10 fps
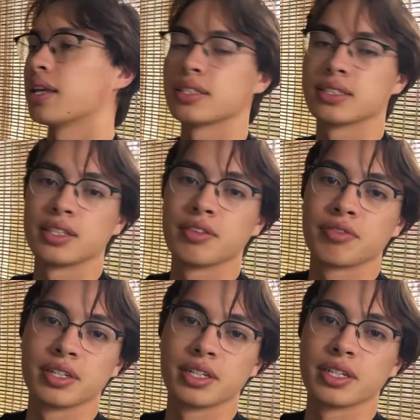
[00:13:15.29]
it's a
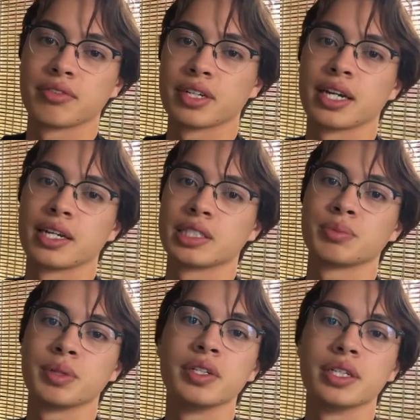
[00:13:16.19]
different kind of
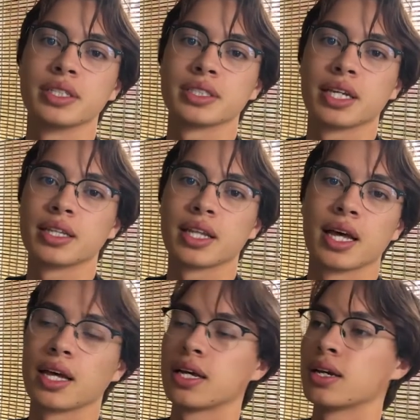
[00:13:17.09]
experience, and
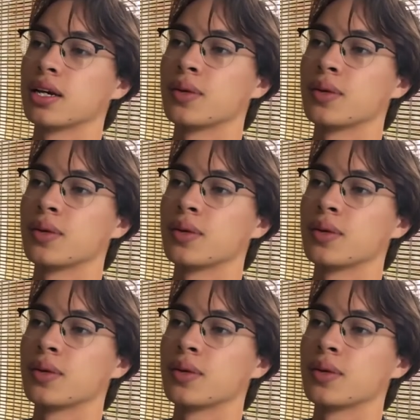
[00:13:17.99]
that